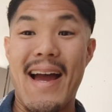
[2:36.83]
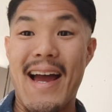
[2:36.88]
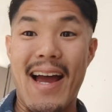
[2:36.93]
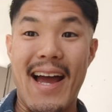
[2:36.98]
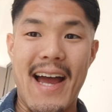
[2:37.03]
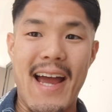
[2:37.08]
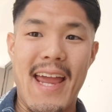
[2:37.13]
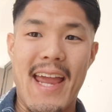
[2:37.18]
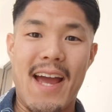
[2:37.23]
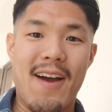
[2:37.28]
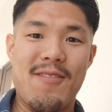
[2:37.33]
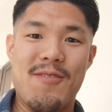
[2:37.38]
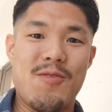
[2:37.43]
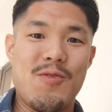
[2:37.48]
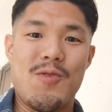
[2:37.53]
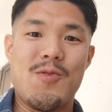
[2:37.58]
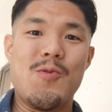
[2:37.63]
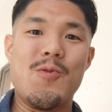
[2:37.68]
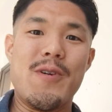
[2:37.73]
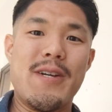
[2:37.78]
I have
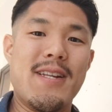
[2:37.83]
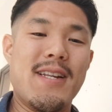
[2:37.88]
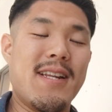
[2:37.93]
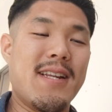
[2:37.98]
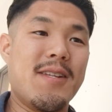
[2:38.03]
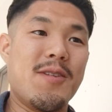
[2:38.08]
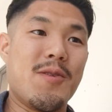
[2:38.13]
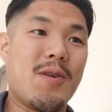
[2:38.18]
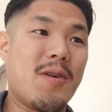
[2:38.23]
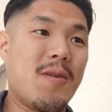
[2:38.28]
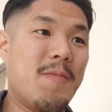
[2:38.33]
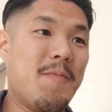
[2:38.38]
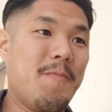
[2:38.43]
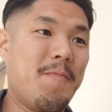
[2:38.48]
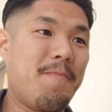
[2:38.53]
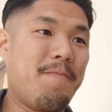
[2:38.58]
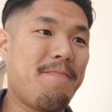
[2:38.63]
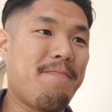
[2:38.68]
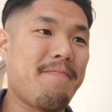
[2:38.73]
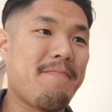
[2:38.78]
to do it, you know.
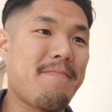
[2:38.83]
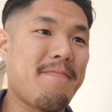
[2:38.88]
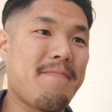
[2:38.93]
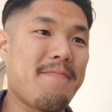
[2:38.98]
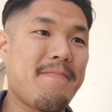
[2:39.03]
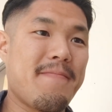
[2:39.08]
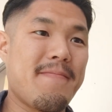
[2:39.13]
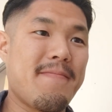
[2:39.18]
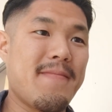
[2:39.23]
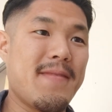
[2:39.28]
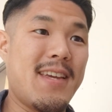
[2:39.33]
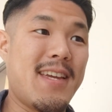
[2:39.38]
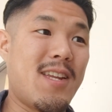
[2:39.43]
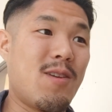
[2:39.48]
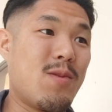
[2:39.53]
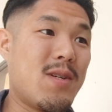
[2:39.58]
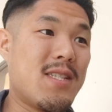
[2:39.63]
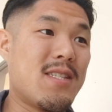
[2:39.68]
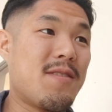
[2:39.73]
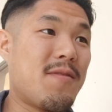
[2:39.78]

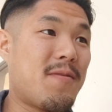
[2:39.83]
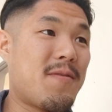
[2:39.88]
Anyways,